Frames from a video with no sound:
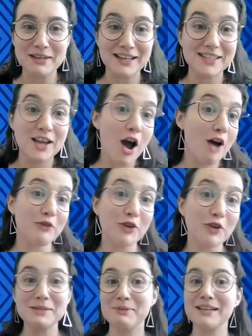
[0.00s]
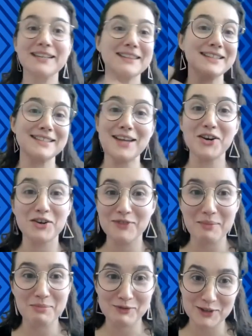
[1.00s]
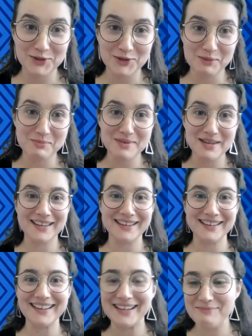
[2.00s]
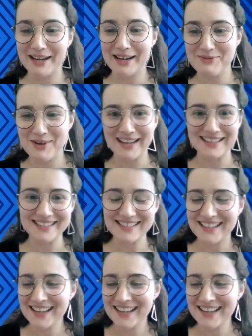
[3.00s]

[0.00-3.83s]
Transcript: because Affirm has been at the center of that perfect storm in many ways.